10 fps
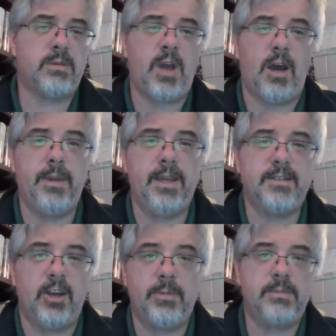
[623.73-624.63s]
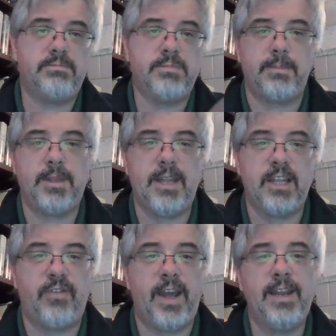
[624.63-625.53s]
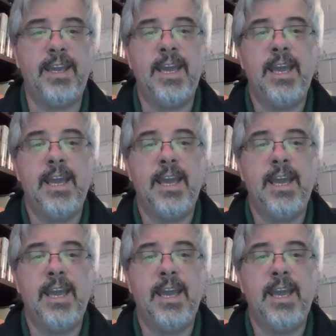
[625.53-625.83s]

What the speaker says: to comment and tell me something, that's fine.